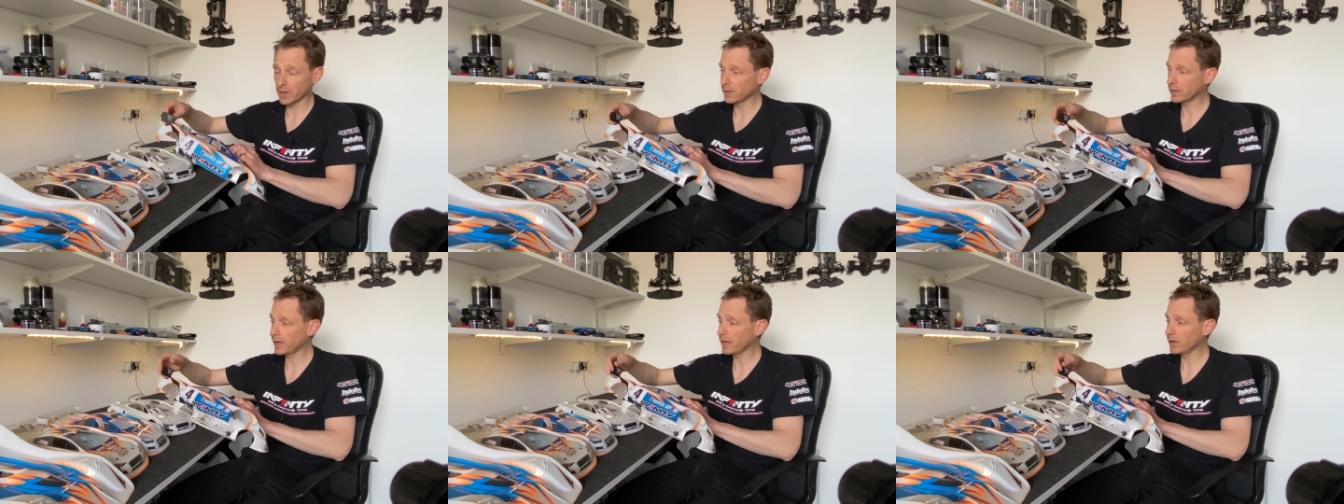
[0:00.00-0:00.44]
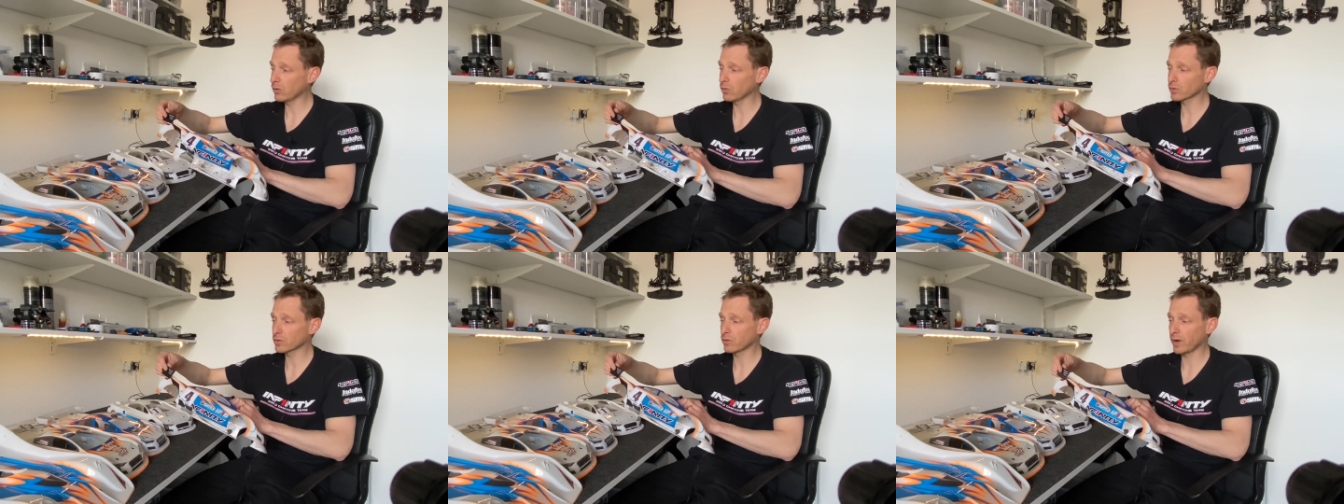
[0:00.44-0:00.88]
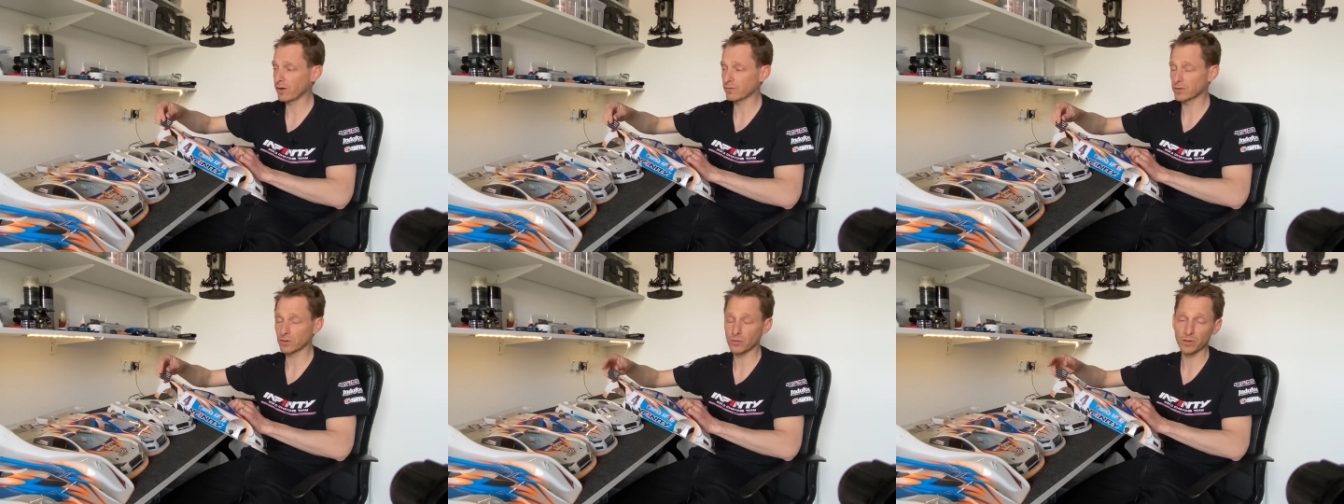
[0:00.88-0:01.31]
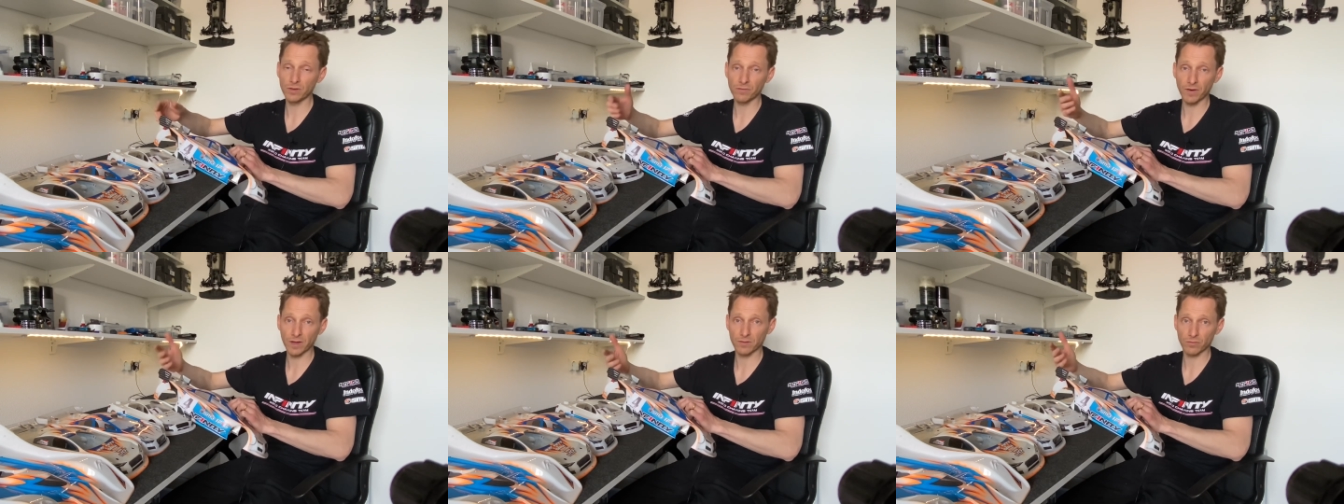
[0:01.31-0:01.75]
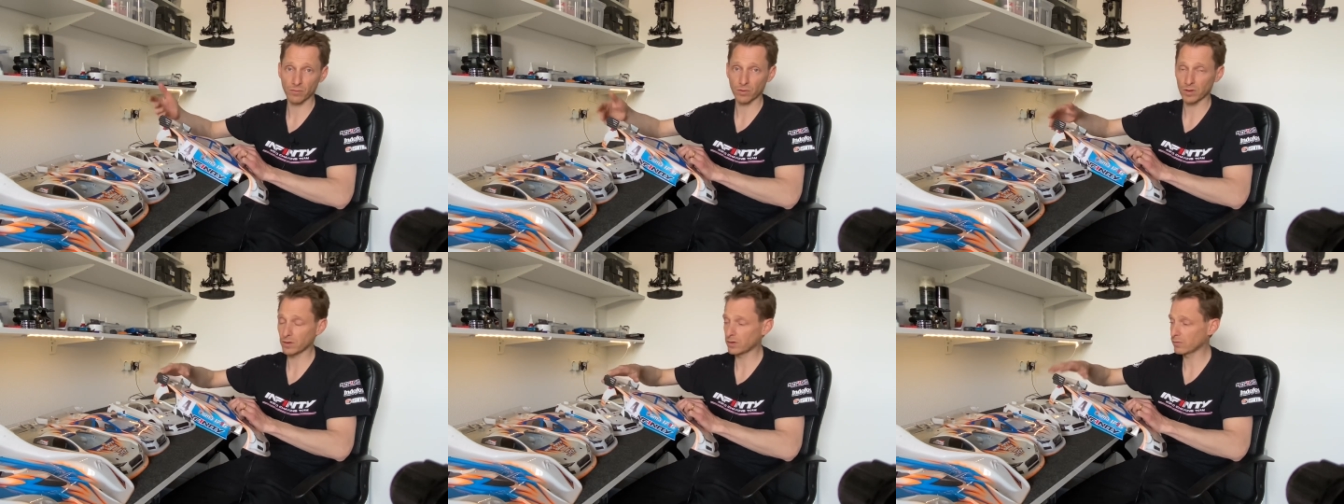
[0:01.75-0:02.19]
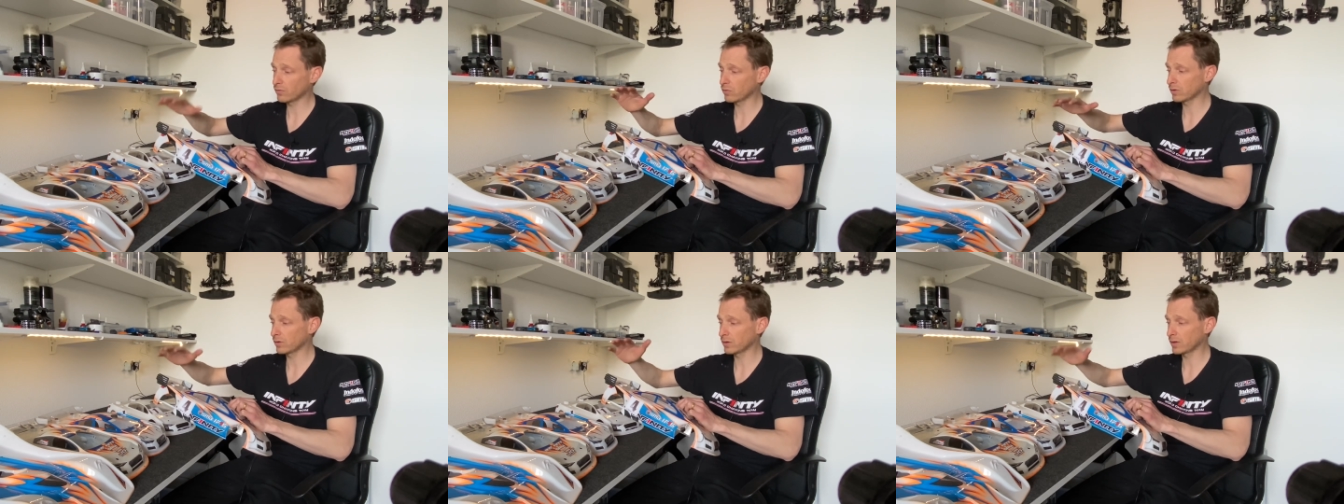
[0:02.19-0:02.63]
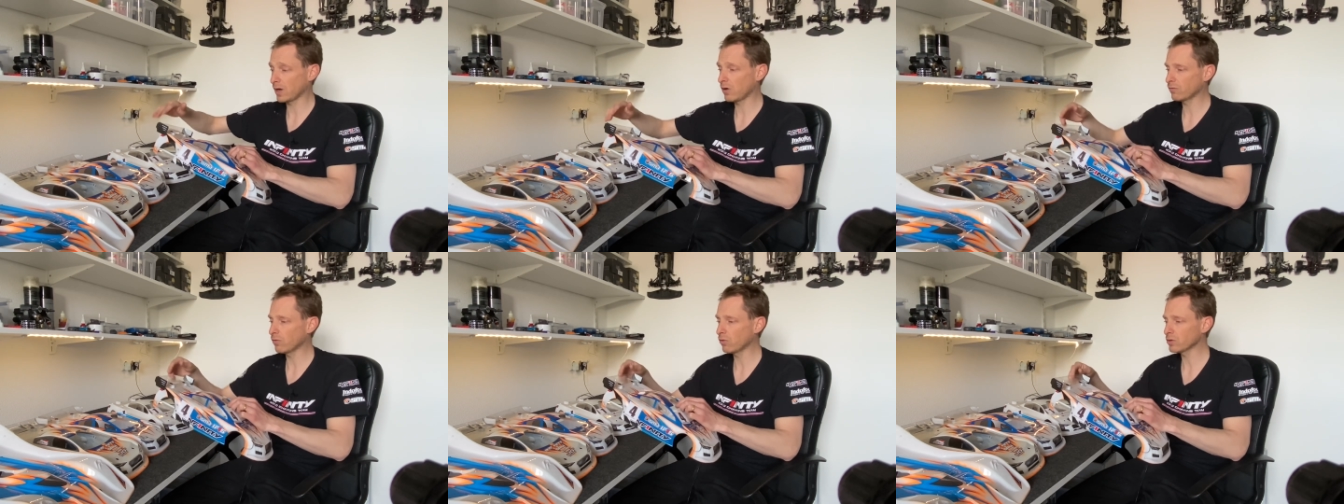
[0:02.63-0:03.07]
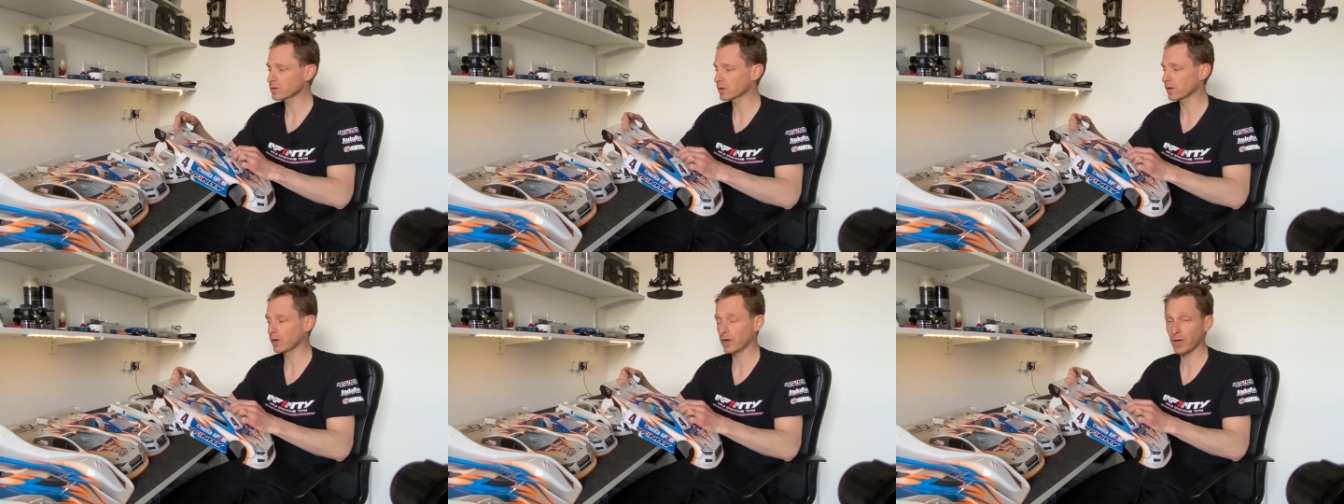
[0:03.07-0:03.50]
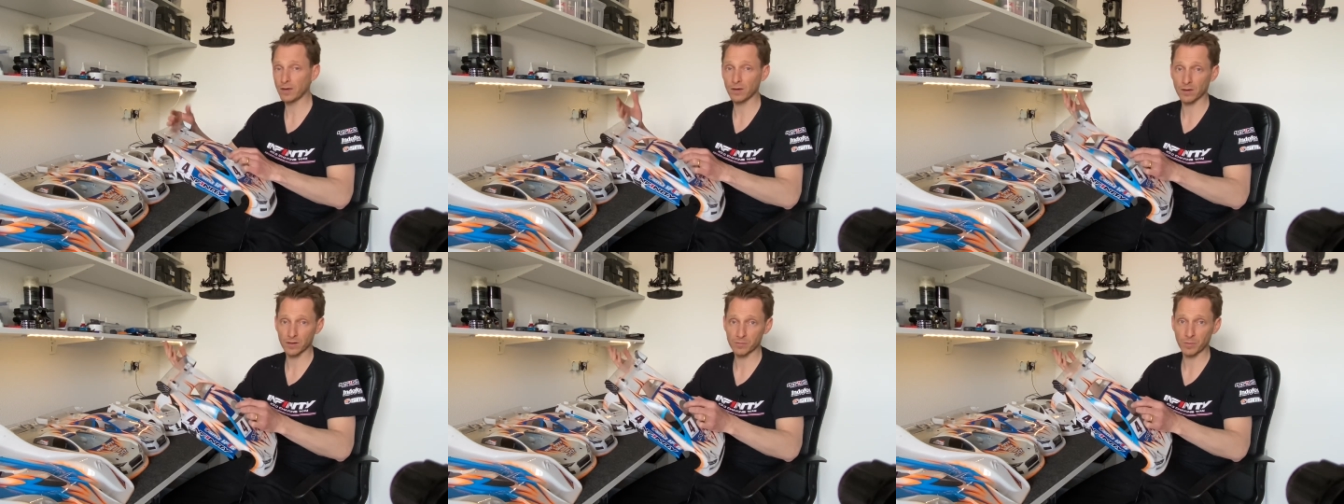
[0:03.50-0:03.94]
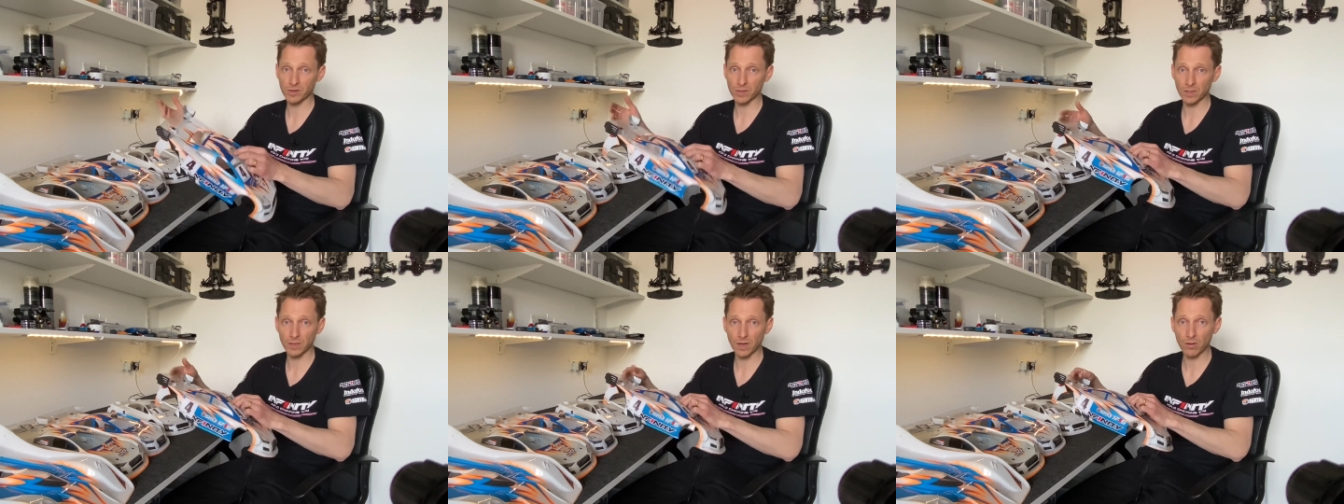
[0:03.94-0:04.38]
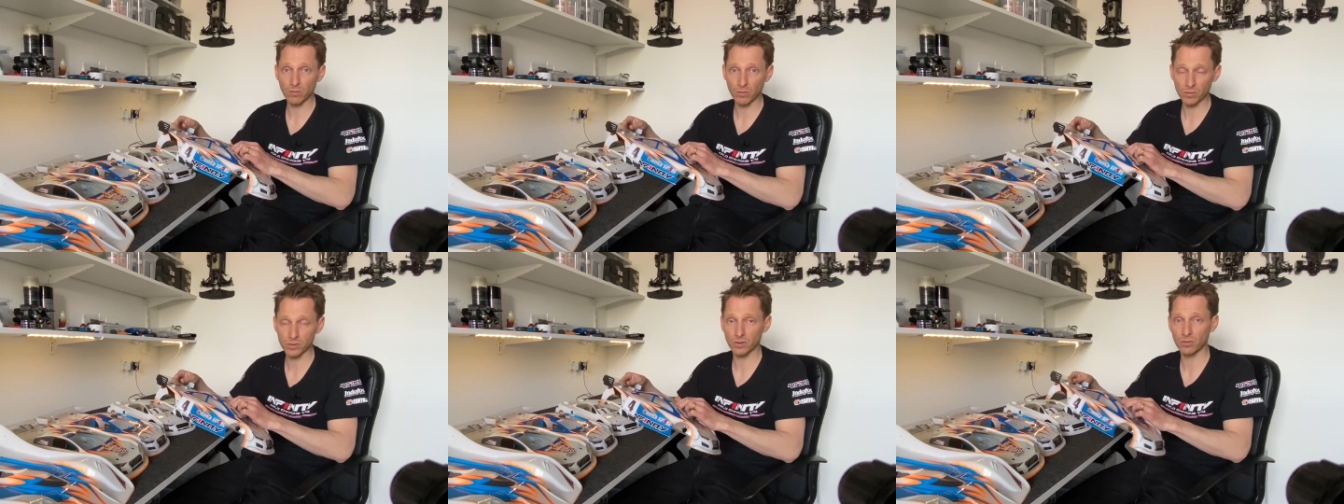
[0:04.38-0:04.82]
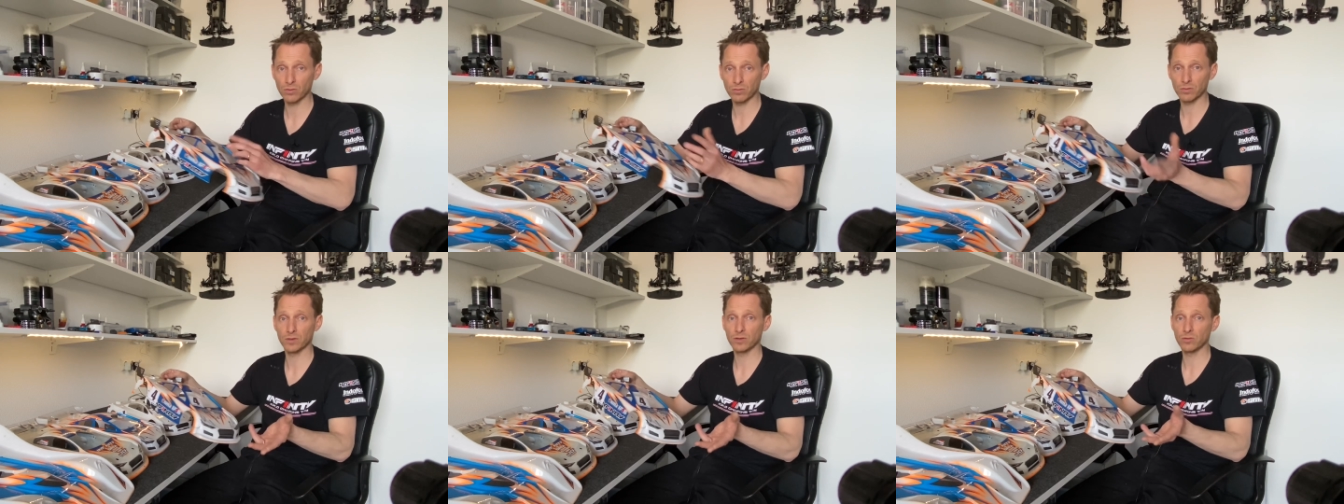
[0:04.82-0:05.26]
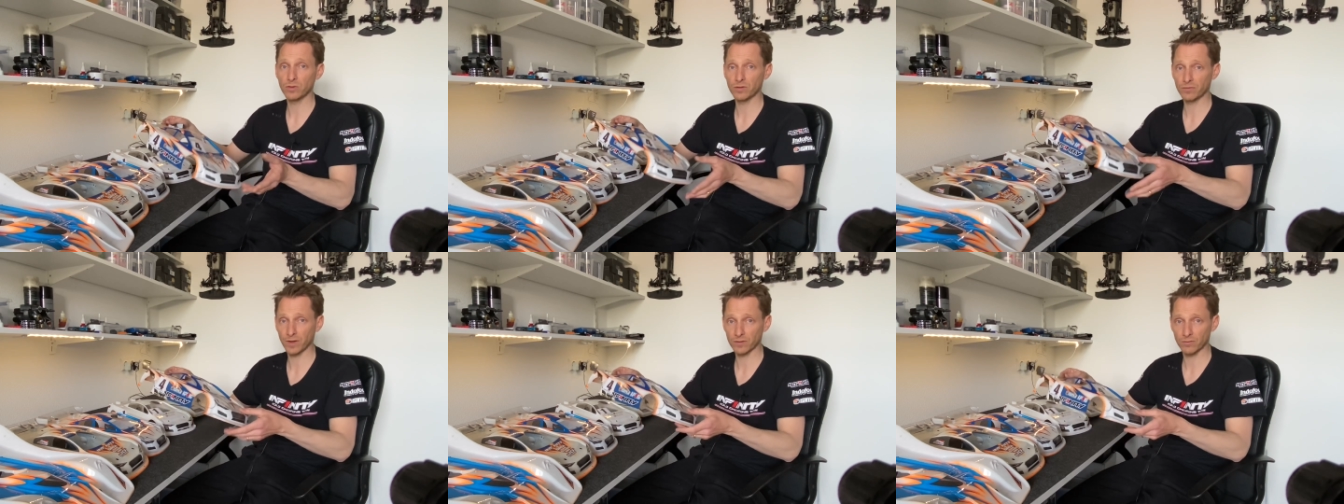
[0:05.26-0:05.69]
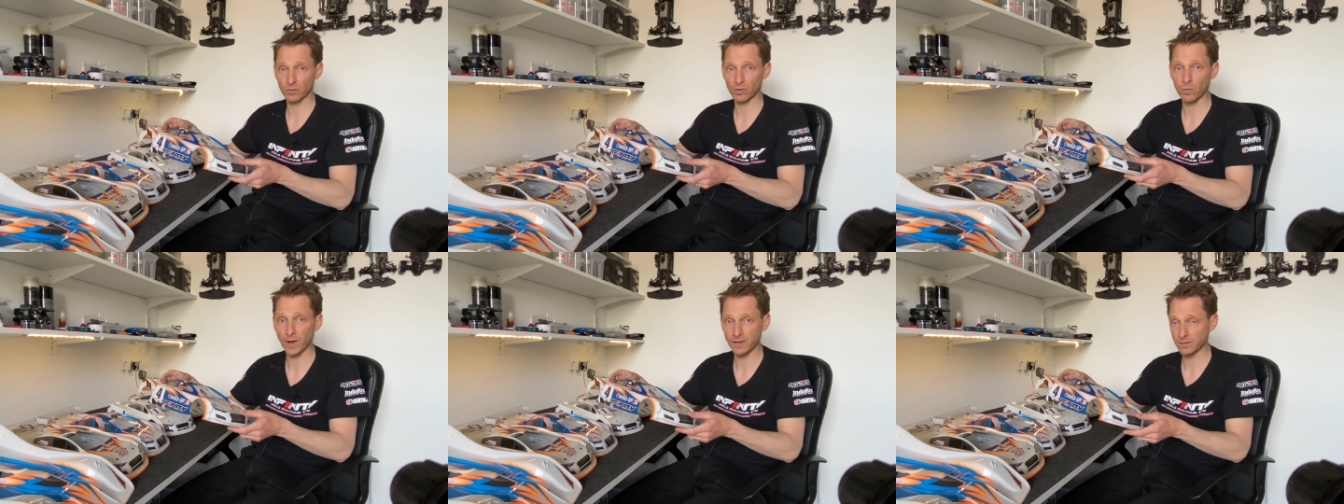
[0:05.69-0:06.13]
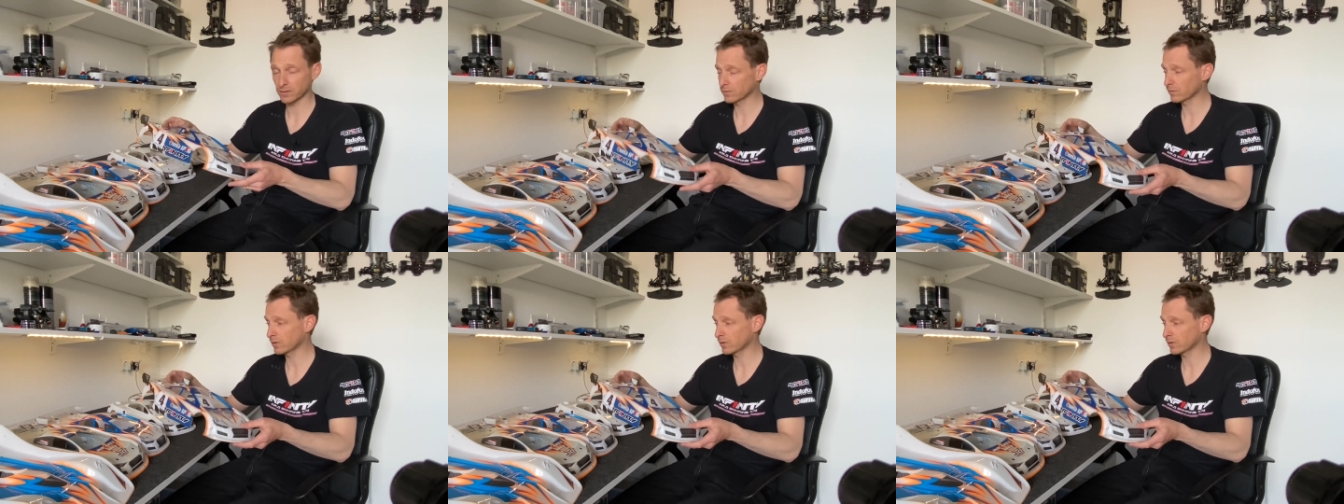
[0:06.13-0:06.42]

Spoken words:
They also have the good effect for the downforce, and especially now also the good effect for the weight,